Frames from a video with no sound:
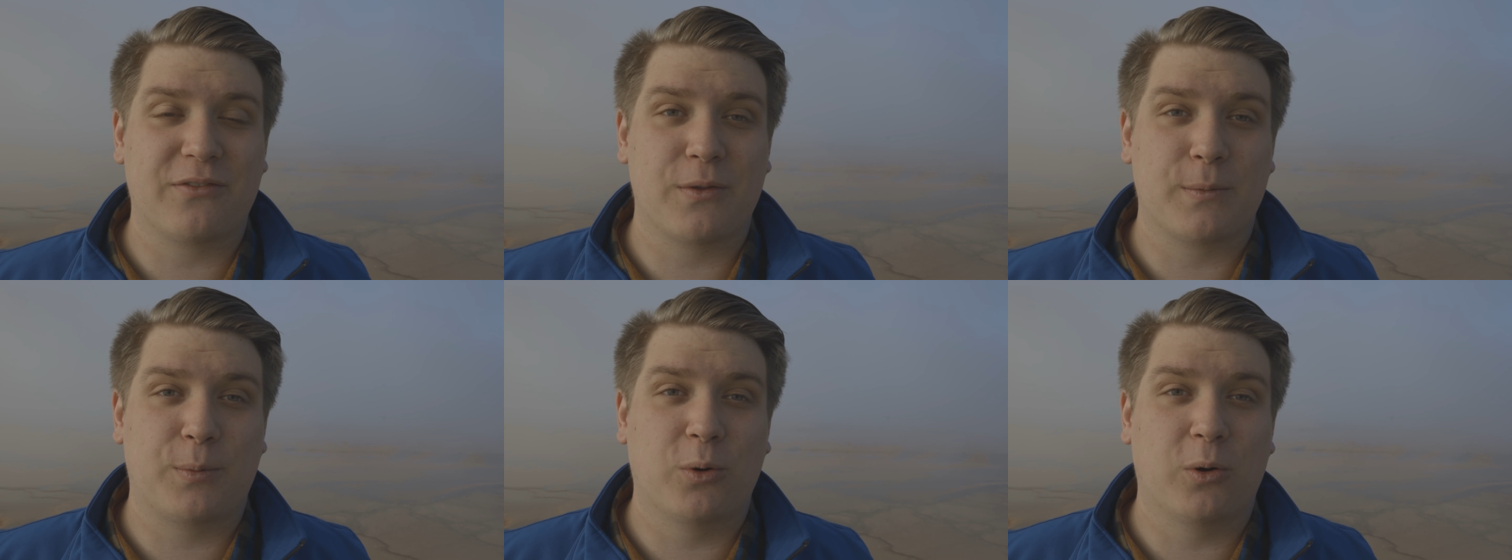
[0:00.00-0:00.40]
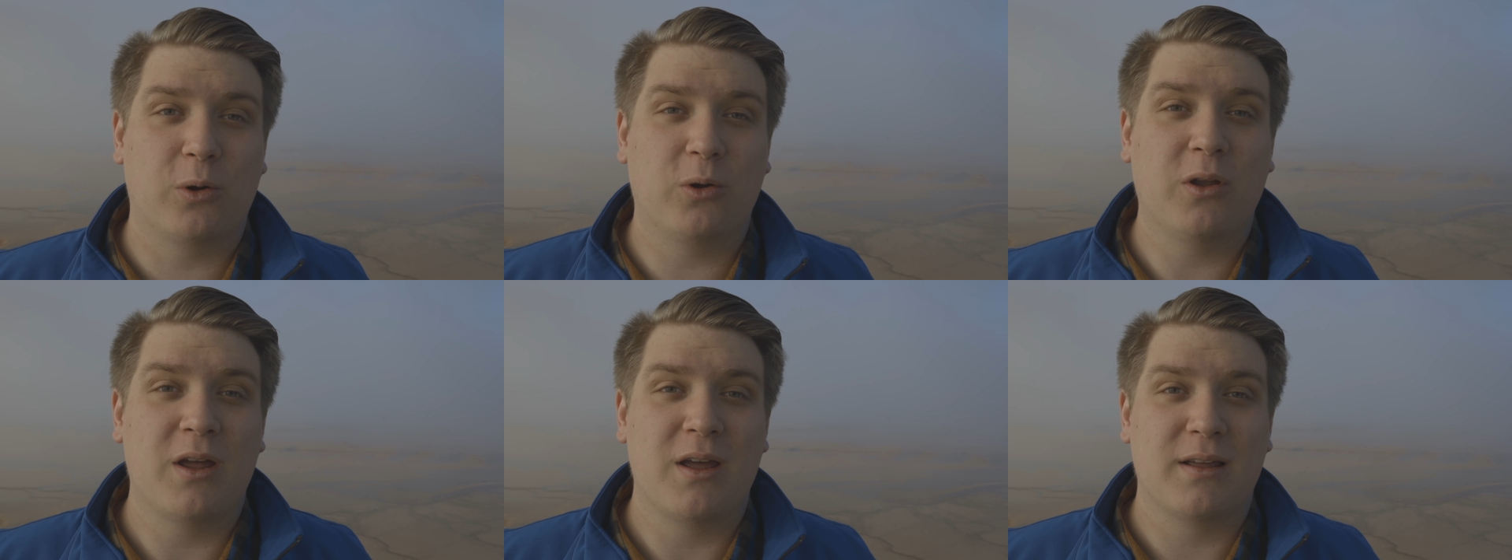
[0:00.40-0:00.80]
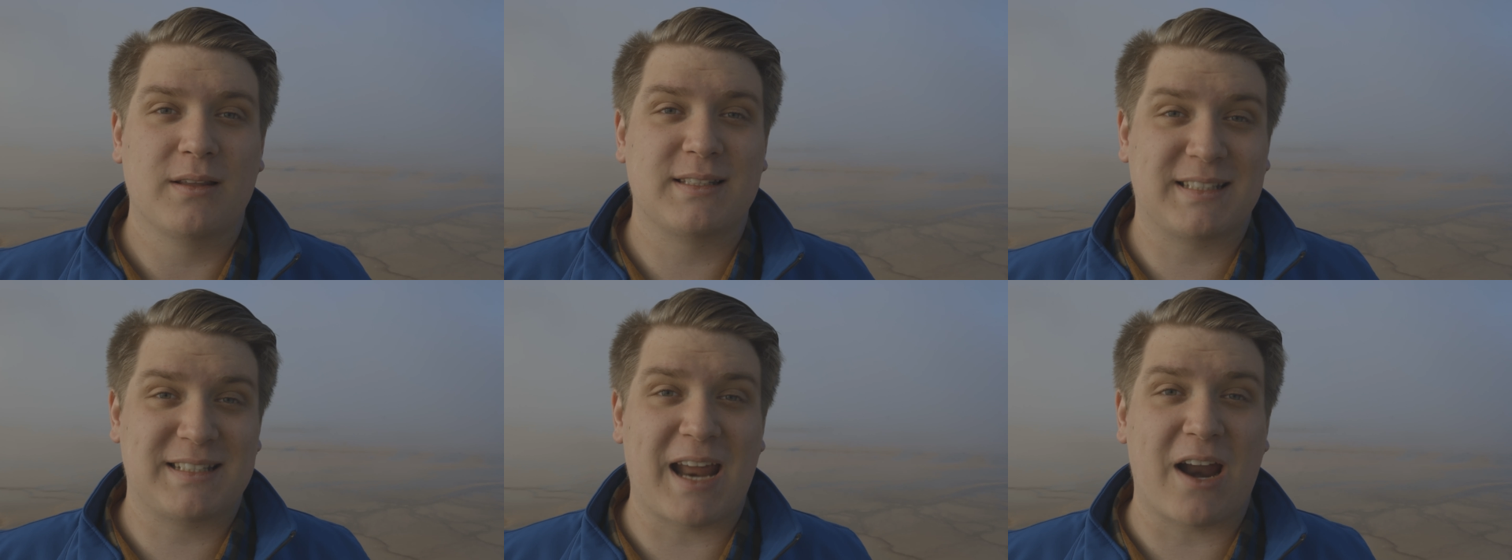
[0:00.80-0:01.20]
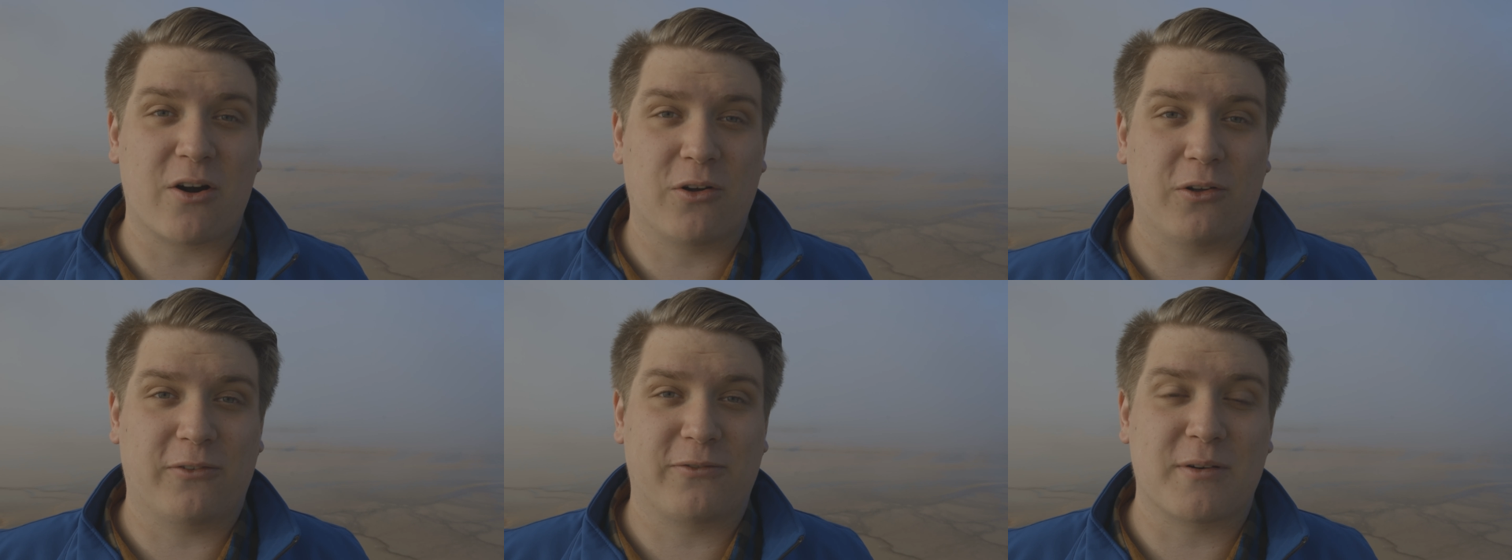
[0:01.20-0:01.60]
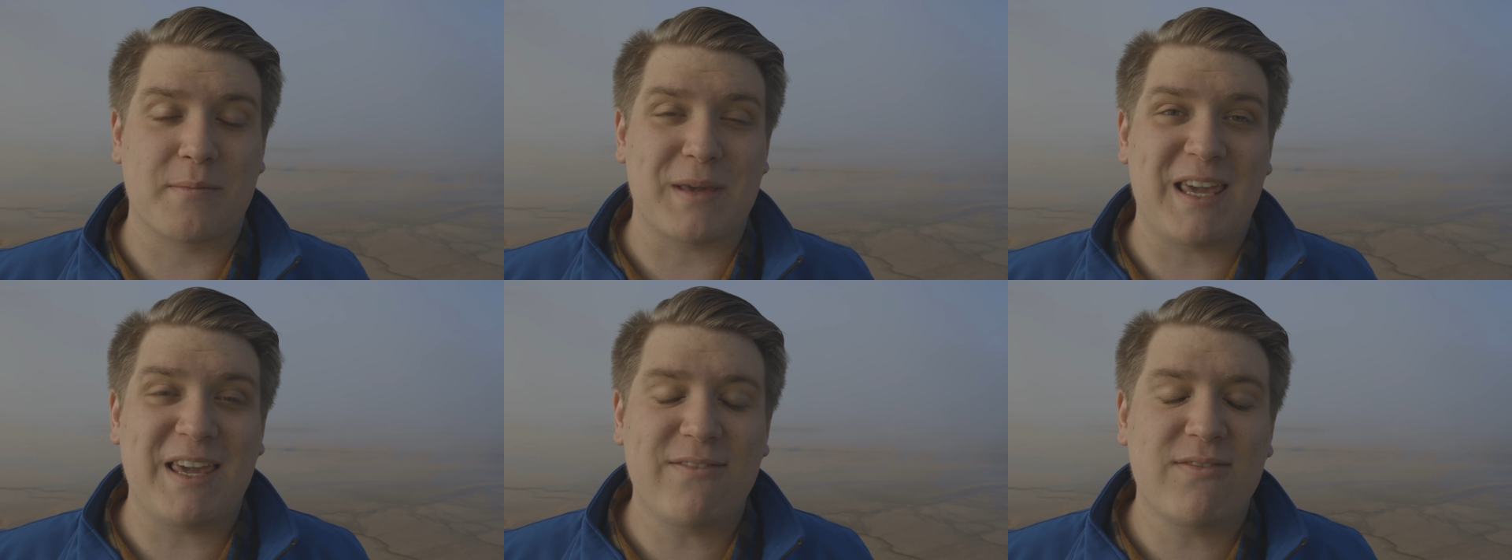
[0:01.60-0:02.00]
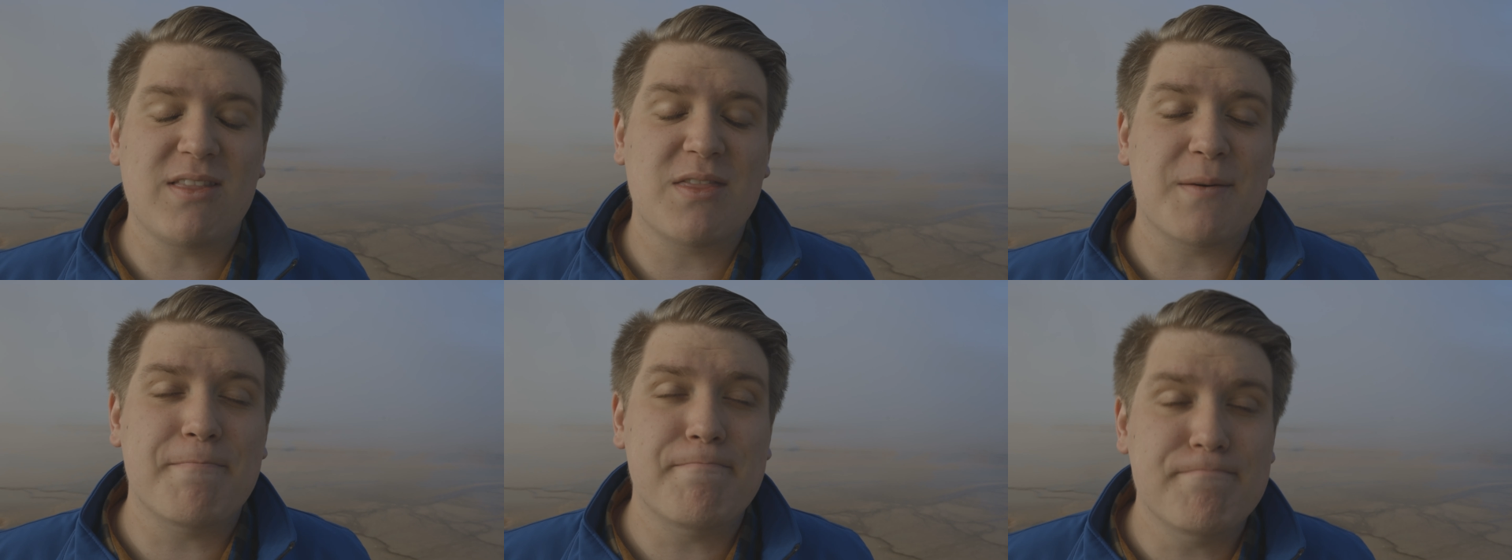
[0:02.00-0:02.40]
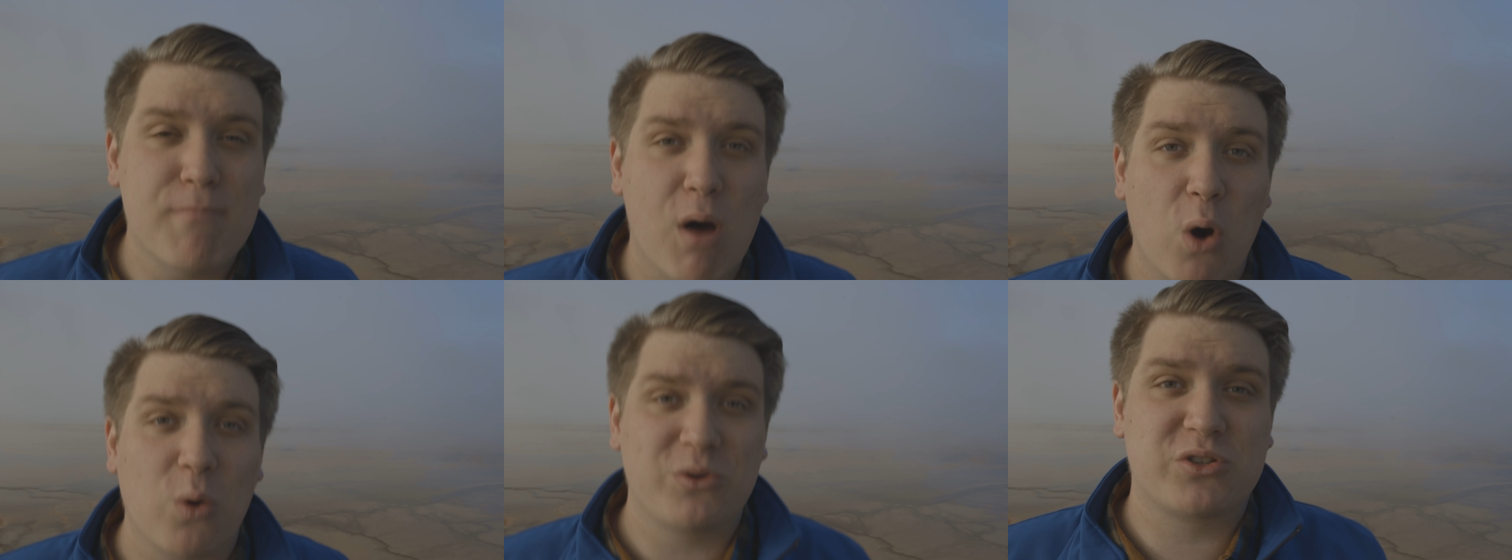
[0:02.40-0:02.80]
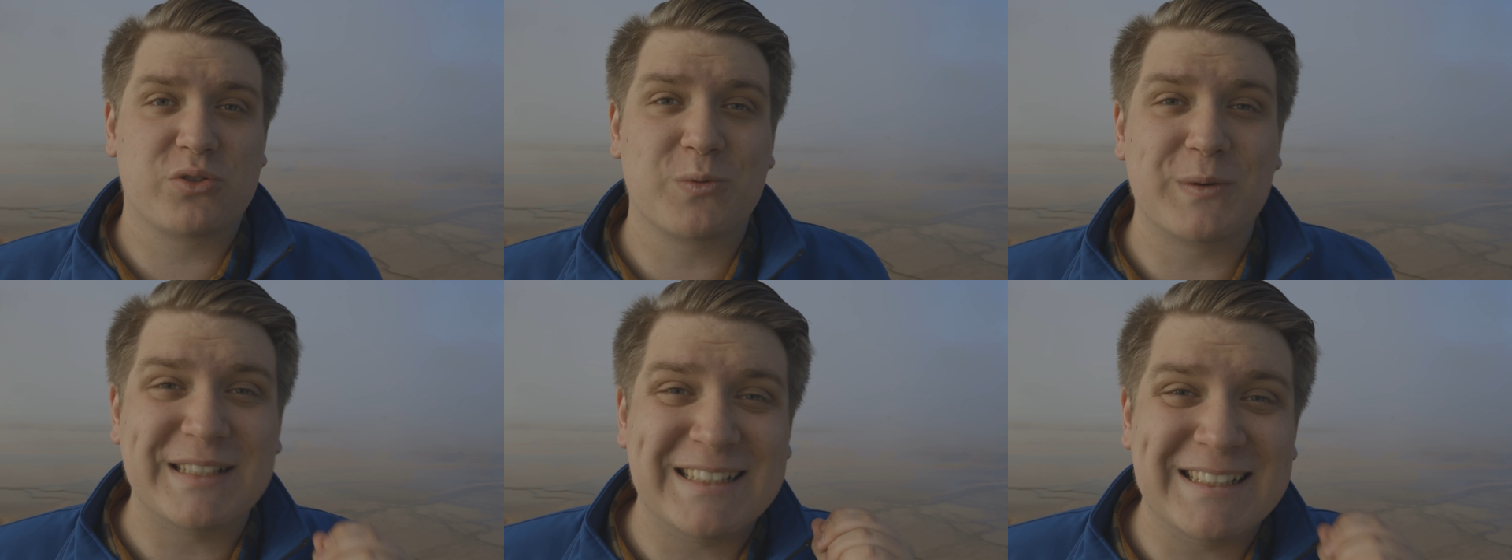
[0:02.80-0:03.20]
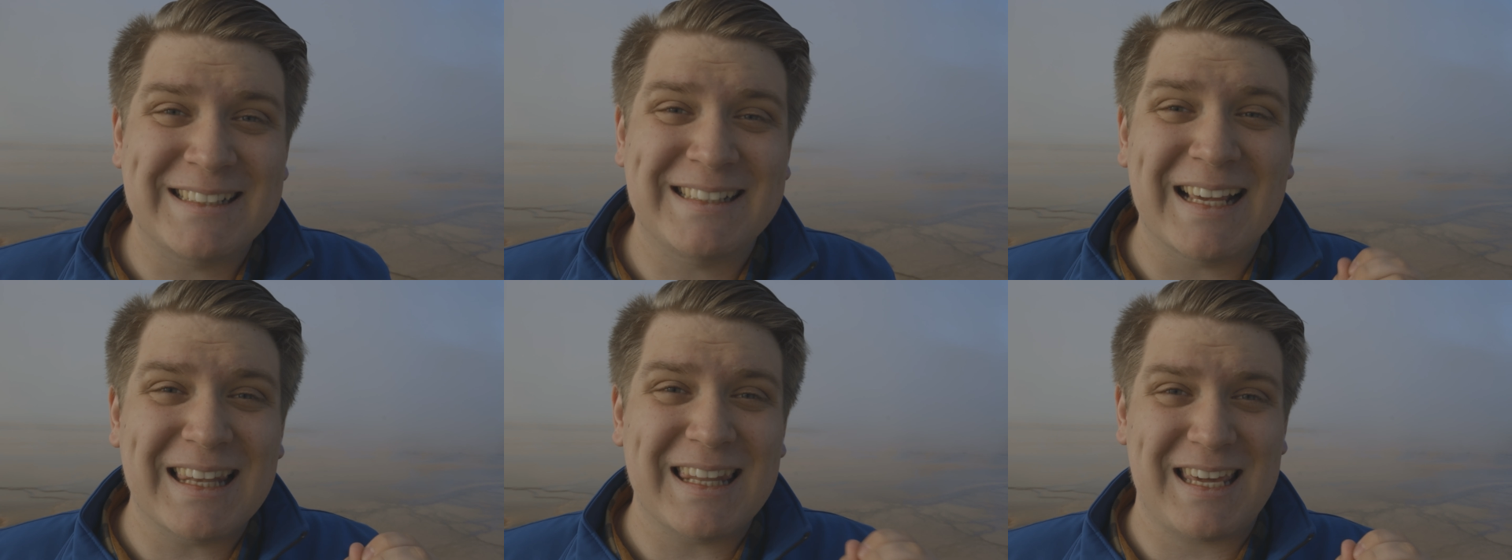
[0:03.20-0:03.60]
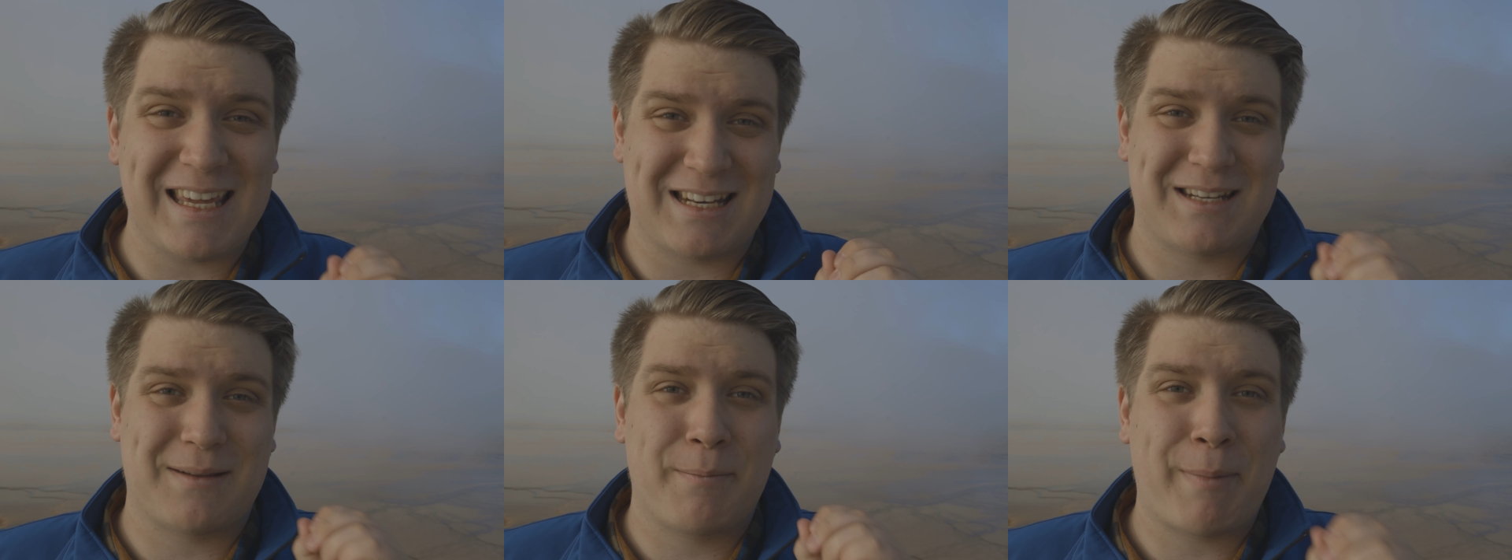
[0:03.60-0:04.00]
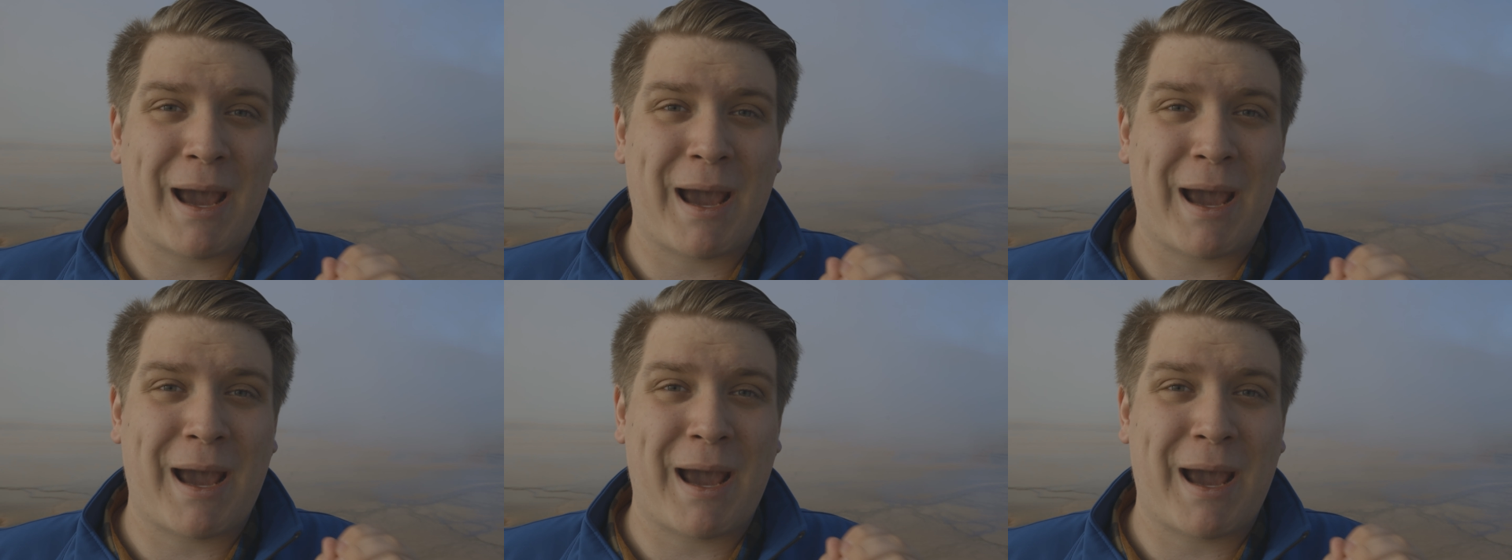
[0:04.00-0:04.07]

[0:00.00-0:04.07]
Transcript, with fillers: of the pool sterile from even the most resilient